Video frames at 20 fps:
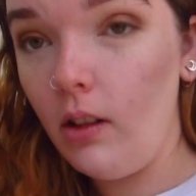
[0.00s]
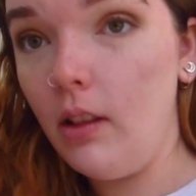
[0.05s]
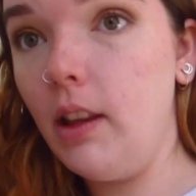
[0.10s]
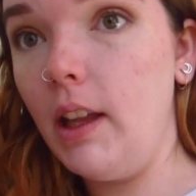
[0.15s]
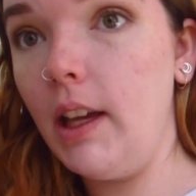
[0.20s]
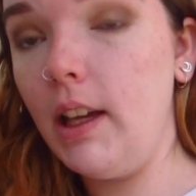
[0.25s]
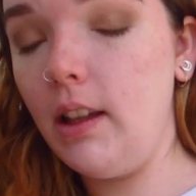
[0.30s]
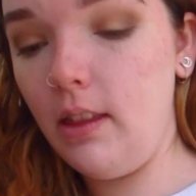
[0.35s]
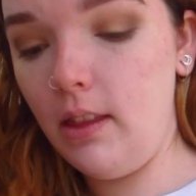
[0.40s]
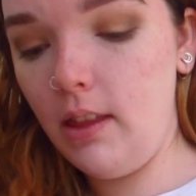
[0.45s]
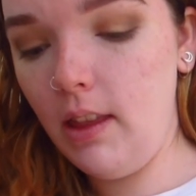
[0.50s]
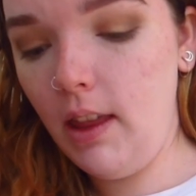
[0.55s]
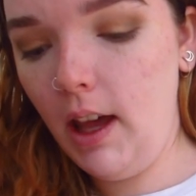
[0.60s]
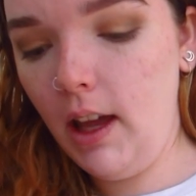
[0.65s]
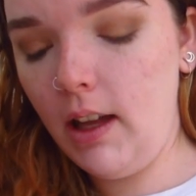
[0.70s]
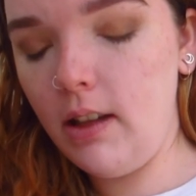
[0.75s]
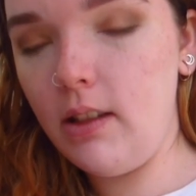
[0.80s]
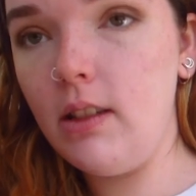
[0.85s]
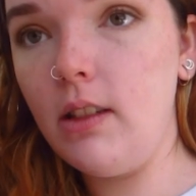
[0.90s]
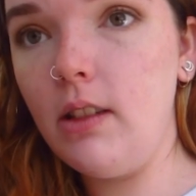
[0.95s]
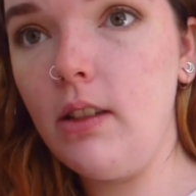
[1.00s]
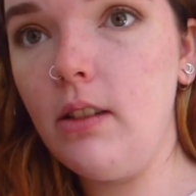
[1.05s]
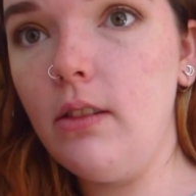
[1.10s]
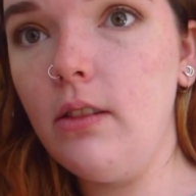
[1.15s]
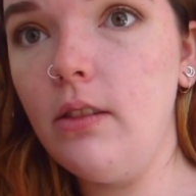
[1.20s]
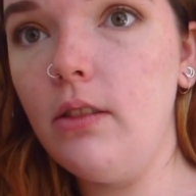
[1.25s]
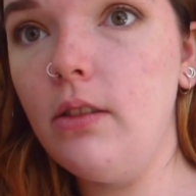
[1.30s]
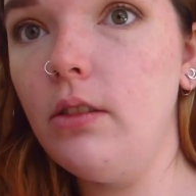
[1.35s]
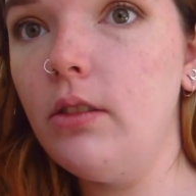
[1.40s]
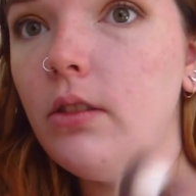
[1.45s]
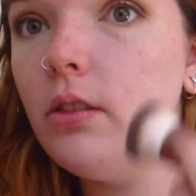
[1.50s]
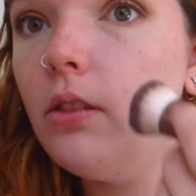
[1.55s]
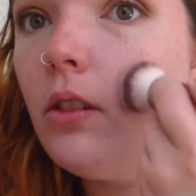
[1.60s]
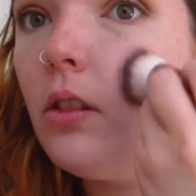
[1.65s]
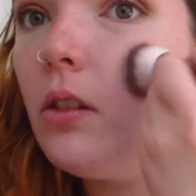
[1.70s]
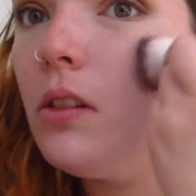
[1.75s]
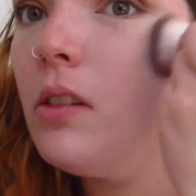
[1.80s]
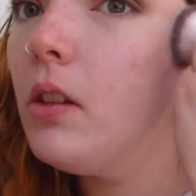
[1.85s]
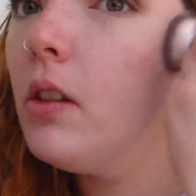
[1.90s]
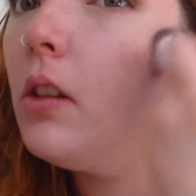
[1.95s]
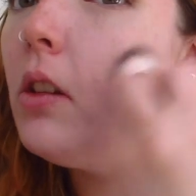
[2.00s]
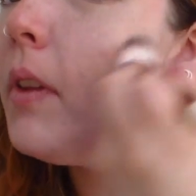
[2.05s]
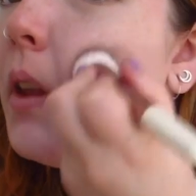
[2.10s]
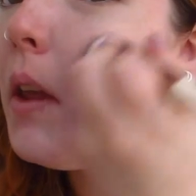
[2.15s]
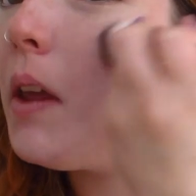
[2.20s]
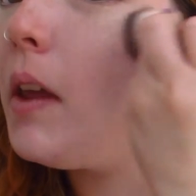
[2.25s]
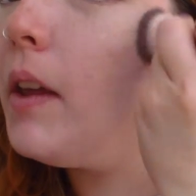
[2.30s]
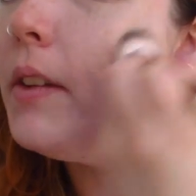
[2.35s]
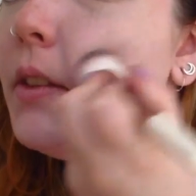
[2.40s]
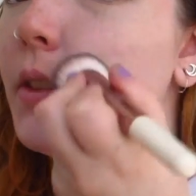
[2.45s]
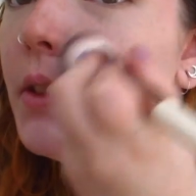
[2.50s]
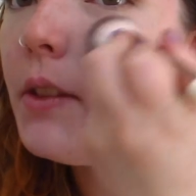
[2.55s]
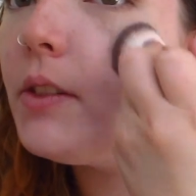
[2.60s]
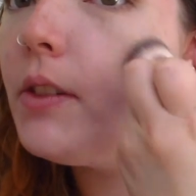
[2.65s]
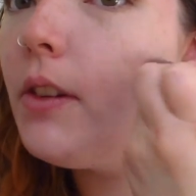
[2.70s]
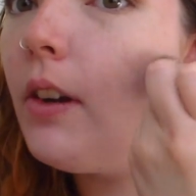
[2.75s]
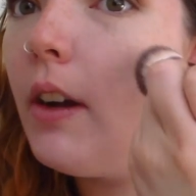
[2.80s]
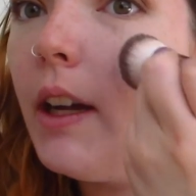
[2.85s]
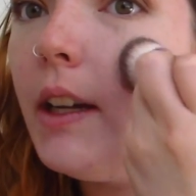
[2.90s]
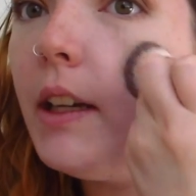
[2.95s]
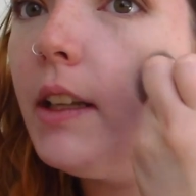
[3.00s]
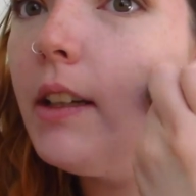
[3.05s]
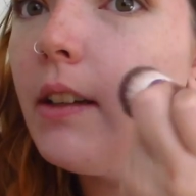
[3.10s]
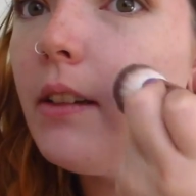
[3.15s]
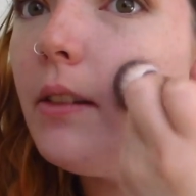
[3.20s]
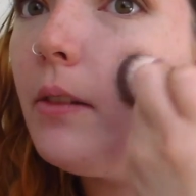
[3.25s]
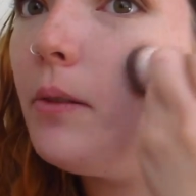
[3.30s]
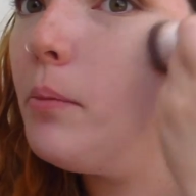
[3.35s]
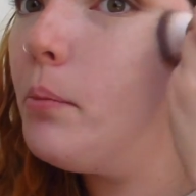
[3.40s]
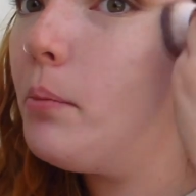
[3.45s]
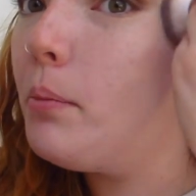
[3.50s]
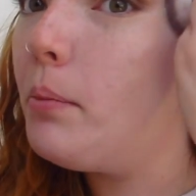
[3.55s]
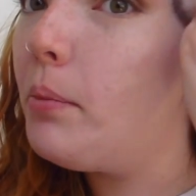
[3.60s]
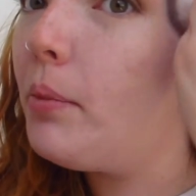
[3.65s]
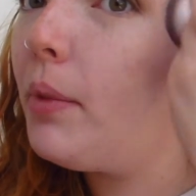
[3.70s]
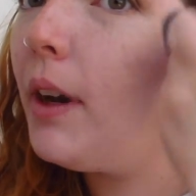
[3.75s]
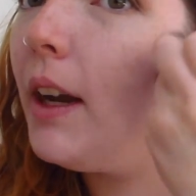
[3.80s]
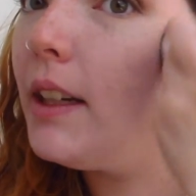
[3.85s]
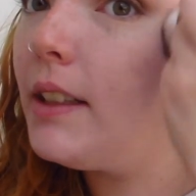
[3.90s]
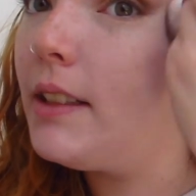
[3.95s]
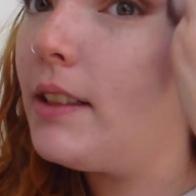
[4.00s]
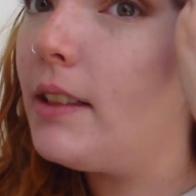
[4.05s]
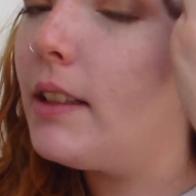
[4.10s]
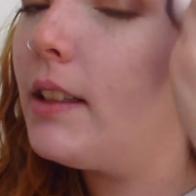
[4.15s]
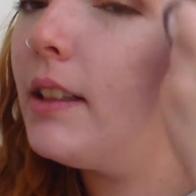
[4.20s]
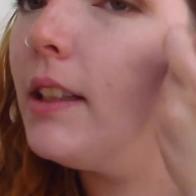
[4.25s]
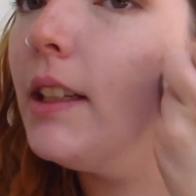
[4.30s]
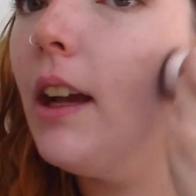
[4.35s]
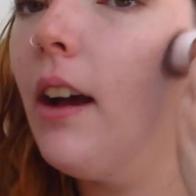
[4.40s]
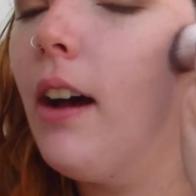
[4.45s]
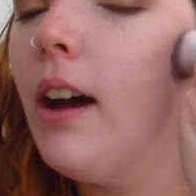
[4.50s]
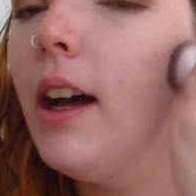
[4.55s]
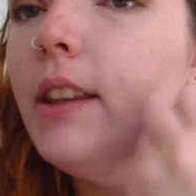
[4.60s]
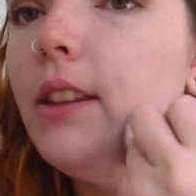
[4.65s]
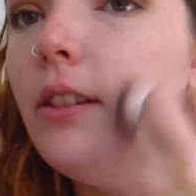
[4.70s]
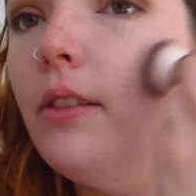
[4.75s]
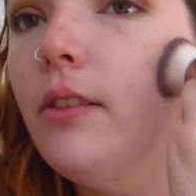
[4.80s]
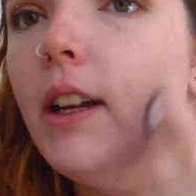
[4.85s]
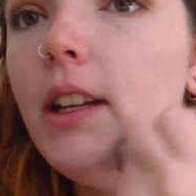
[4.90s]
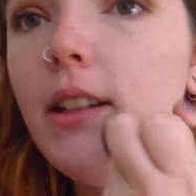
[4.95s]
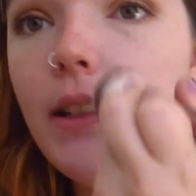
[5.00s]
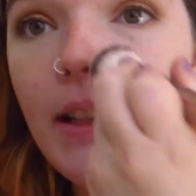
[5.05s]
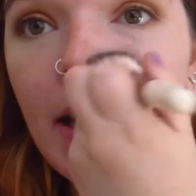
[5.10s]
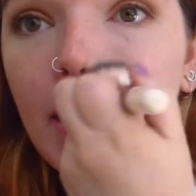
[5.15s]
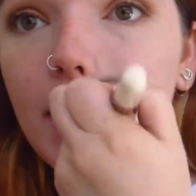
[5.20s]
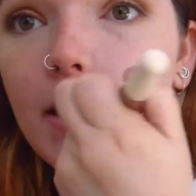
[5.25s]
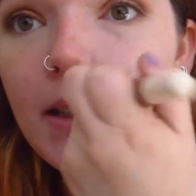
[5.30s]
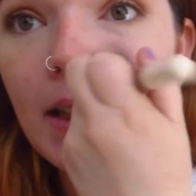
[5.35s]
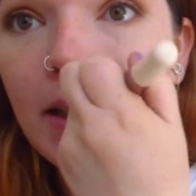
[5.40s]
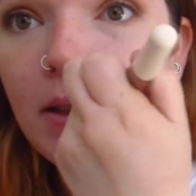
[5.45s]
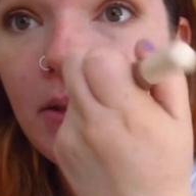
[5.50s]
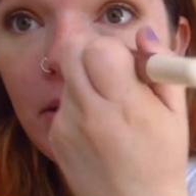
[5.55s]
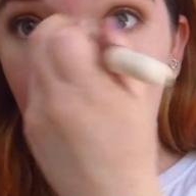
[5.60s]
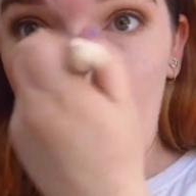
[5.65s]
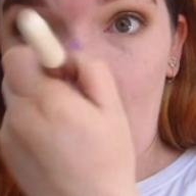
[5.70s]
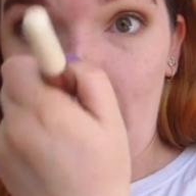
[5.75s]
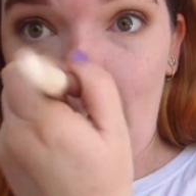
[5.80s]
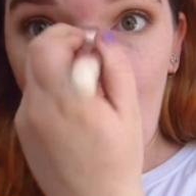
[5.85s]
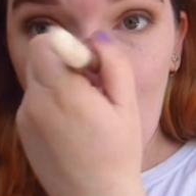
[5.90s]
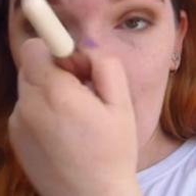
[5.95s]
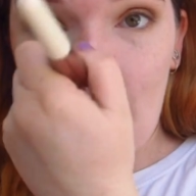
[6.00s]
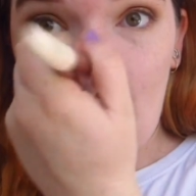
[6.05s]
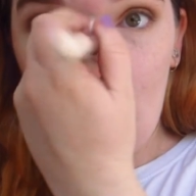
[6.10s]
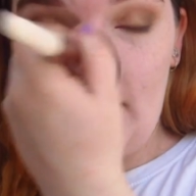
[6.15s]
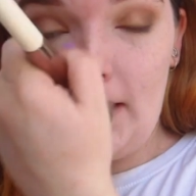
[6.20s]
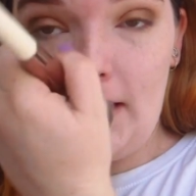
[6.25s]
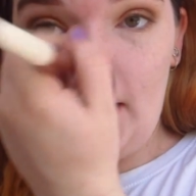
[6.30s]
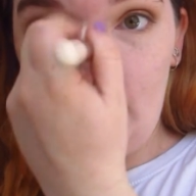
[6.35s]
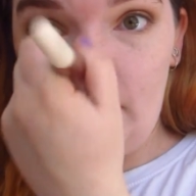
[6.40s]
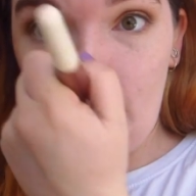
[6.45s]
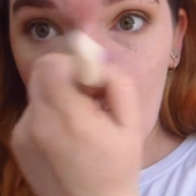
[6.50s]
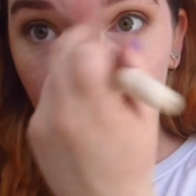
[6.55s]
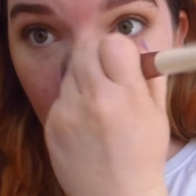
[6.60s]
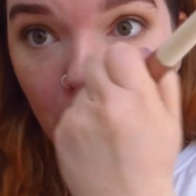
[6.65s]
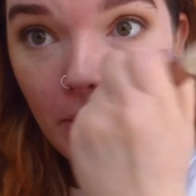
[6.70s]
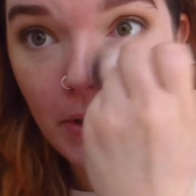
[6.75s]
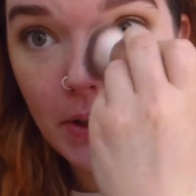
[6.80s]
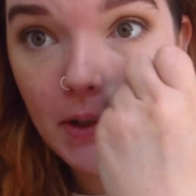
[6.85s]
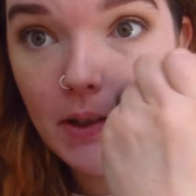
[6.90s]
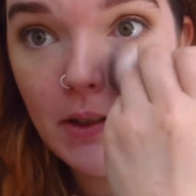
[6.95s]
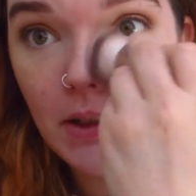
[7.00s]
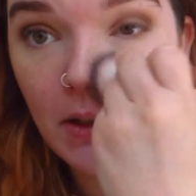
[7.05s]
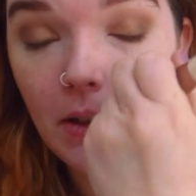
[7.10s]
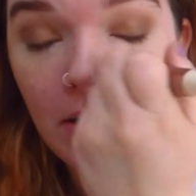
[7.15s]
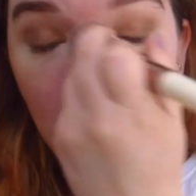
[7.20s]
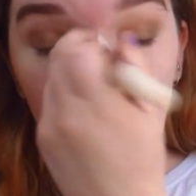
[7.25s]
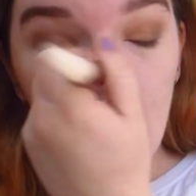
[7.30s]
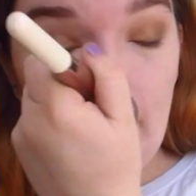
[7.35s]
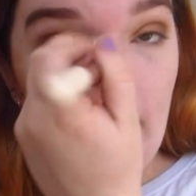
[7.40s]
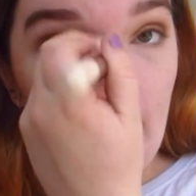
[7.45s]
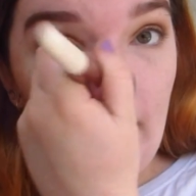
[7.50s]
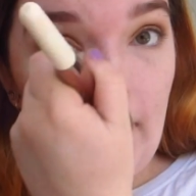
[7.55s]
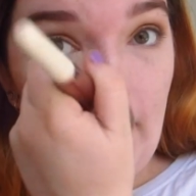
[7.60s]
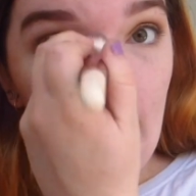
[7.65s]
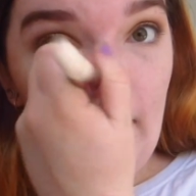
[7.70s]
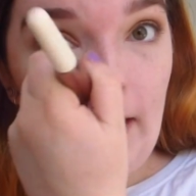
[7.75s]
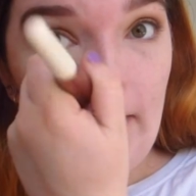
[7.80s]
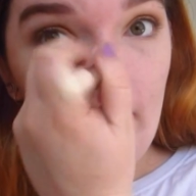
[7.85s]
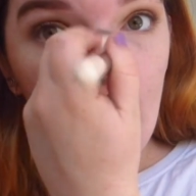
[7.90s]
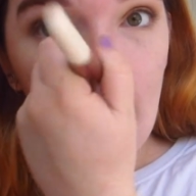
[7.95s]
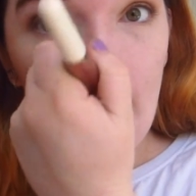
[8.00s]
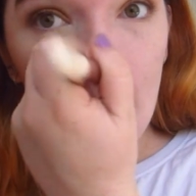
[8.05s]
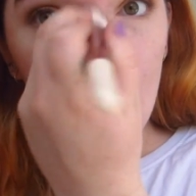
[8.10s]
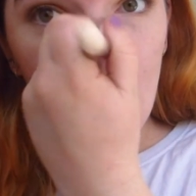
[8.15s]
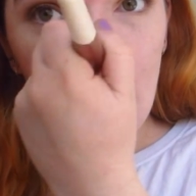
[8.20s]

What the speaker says: like that, and just trying to practically hide the redness. That's what I like foundation for, is to even out